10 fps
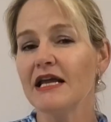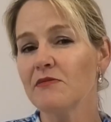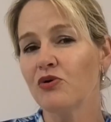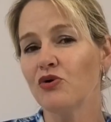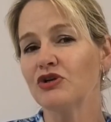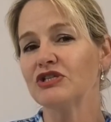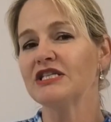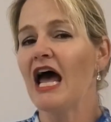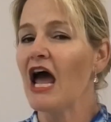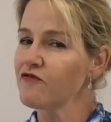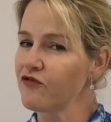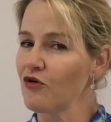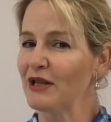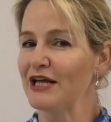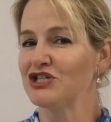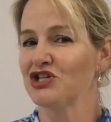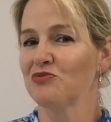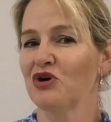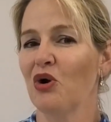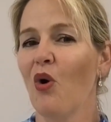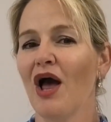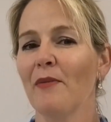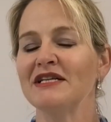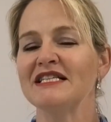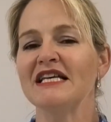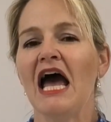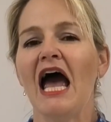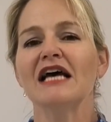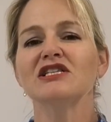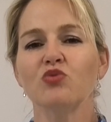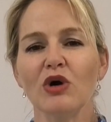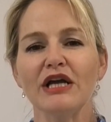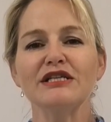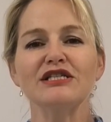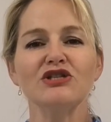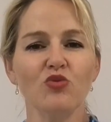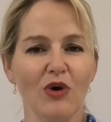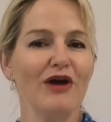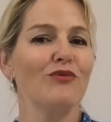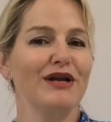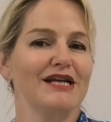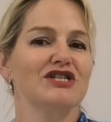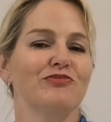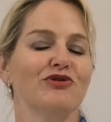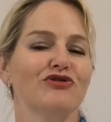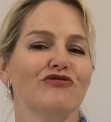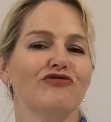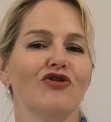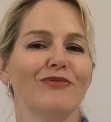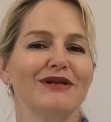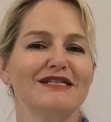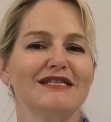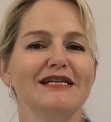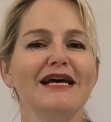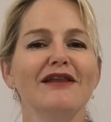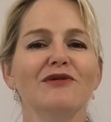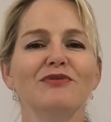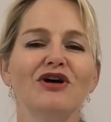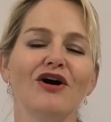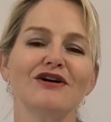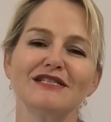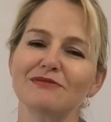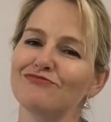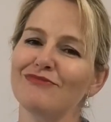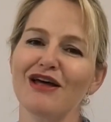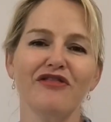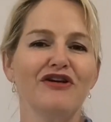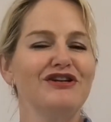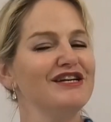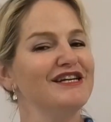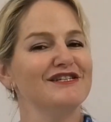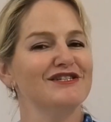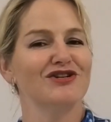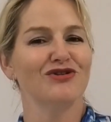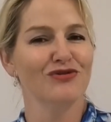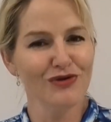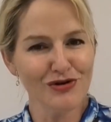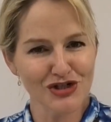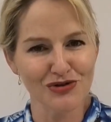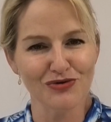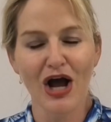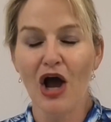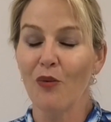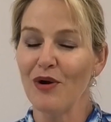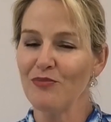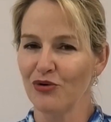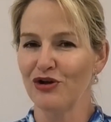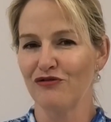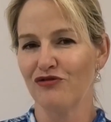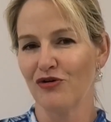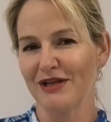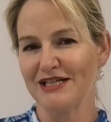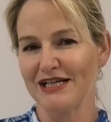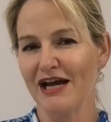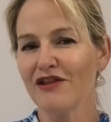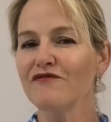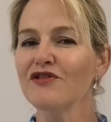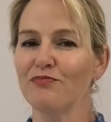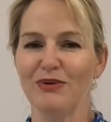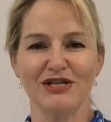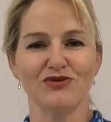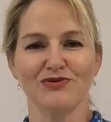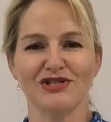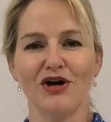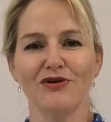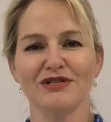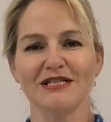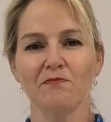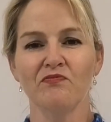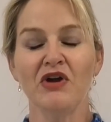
inputs, and formulation requirements, as well as the way we need to put the formulas together, because method is crucial when putting your formula together for the best results.